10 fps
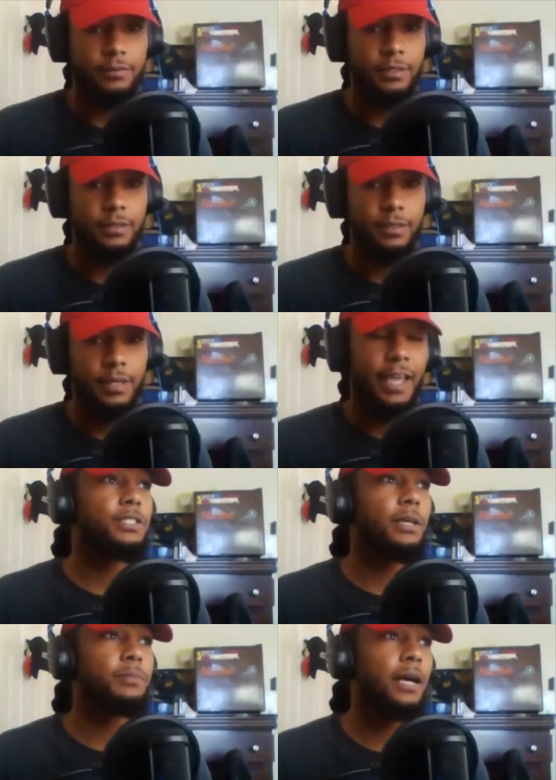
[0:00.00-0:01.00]
advantage.
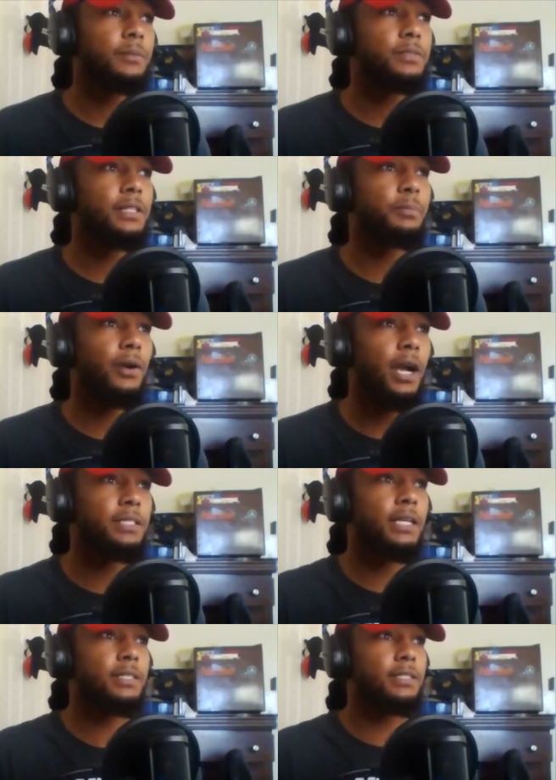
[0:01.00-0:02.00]
Sometimes the
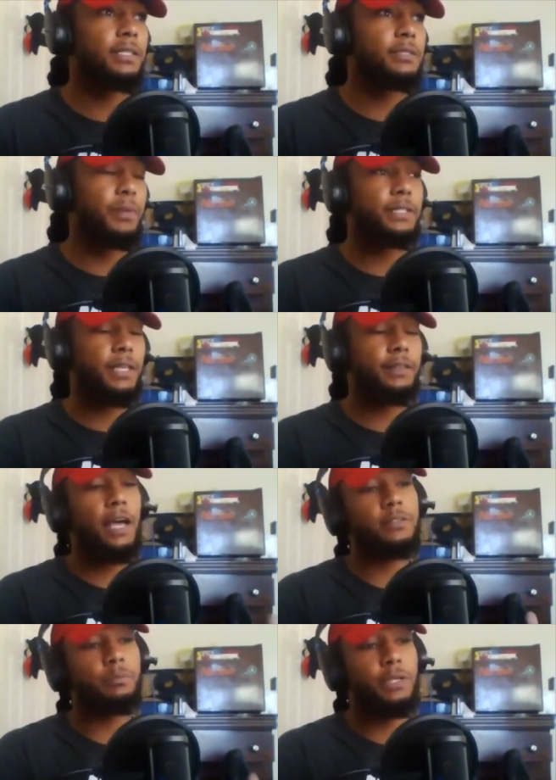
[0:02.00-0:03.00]
projects, these big ten
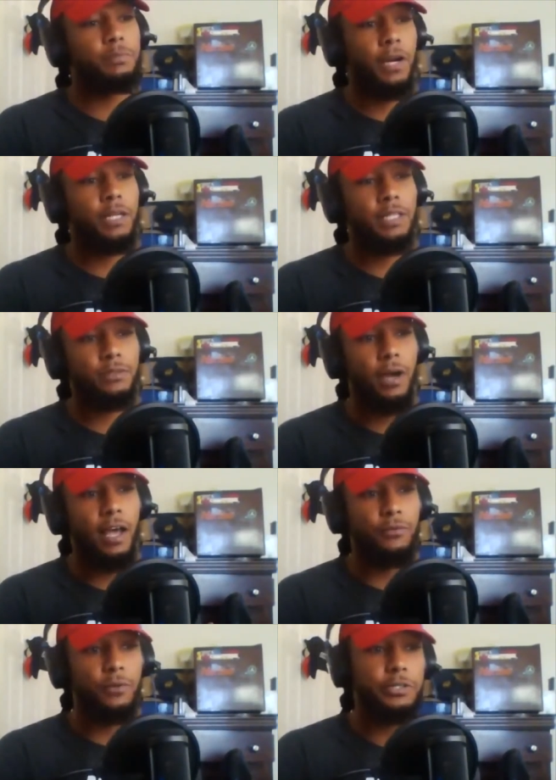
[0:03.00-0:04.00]
thousand piece projects, will
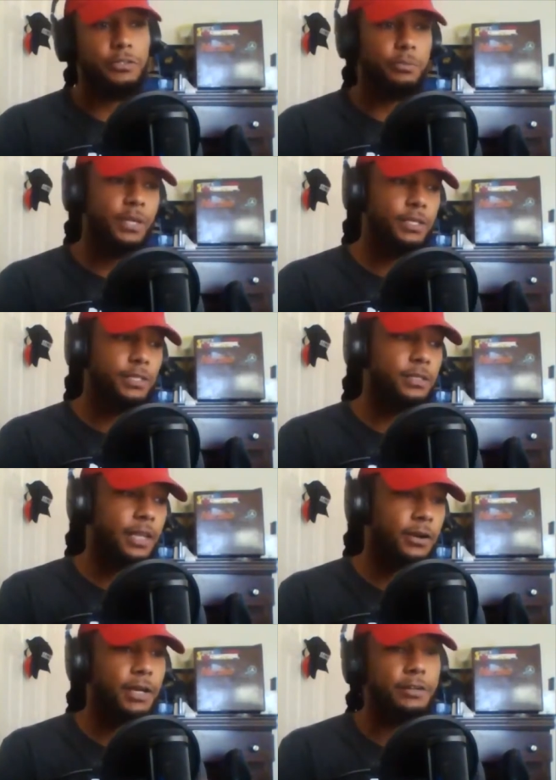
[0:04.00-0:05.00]
have one or two pieces
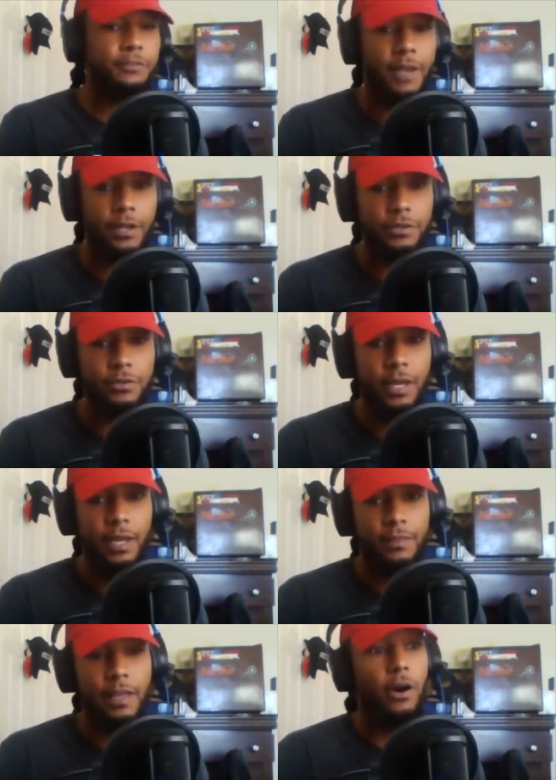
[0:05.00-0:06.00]
that are undervalued
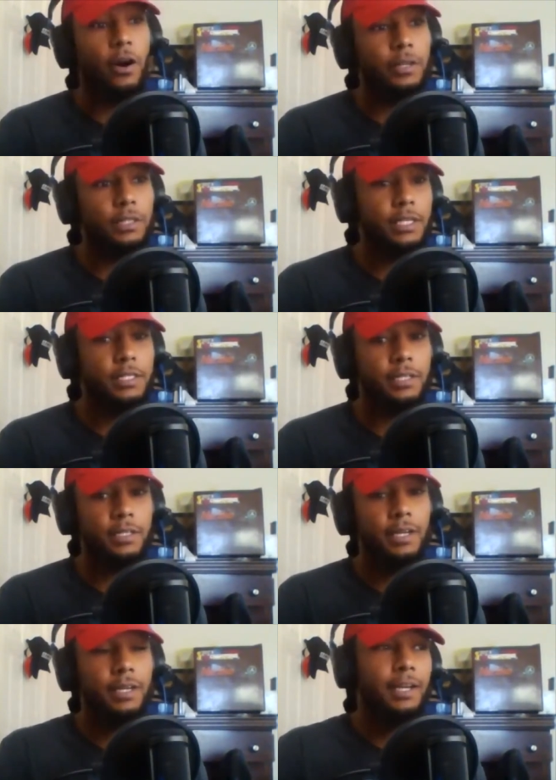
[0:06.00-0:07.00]
that are already listed.
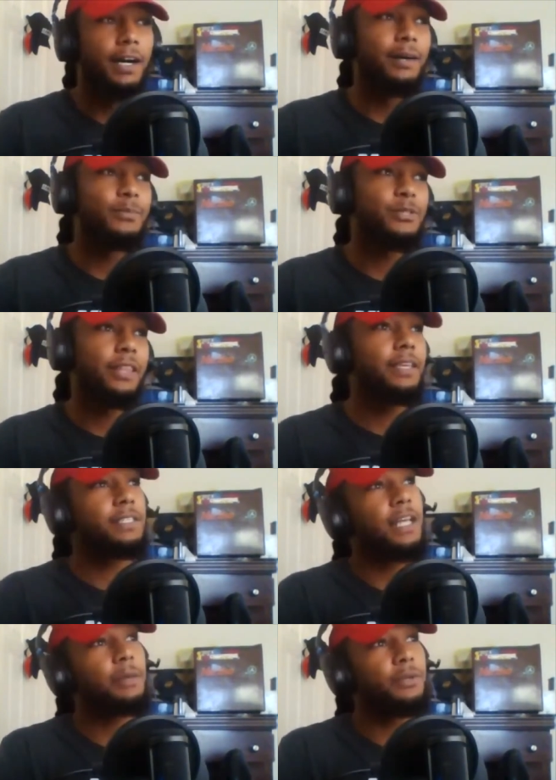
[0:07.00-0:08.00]
Um, so I think
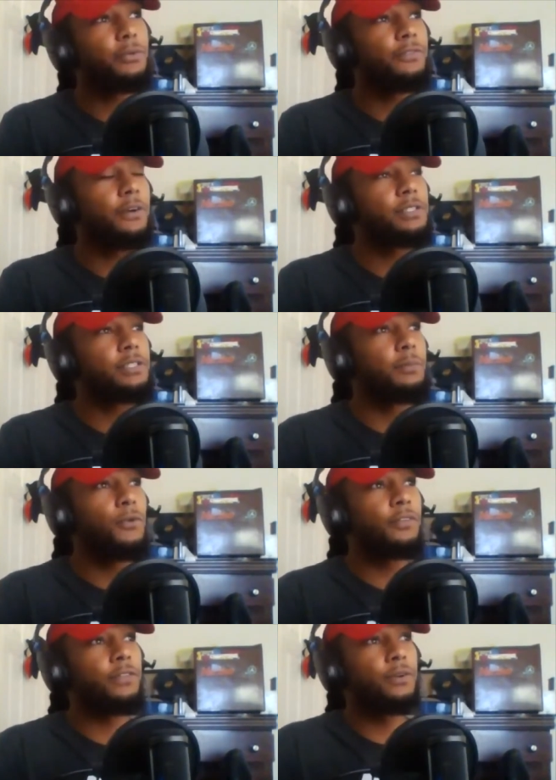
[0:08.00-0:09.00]
sniping refers to
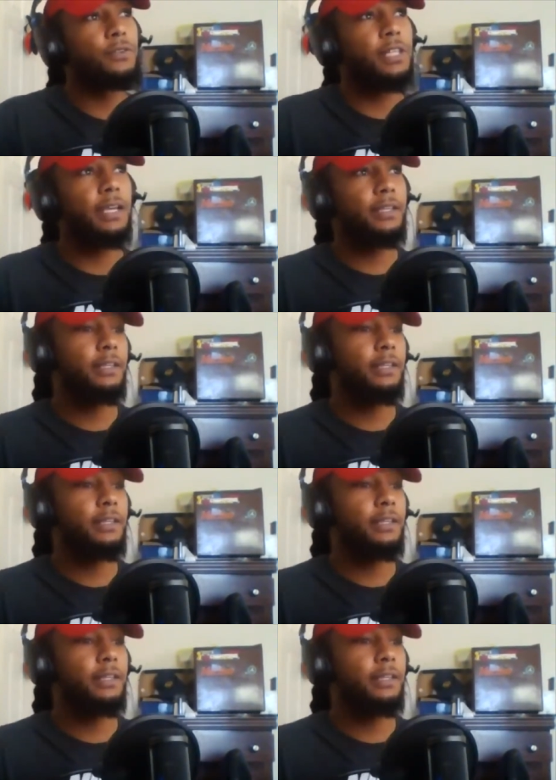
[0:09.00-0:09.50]
more of those like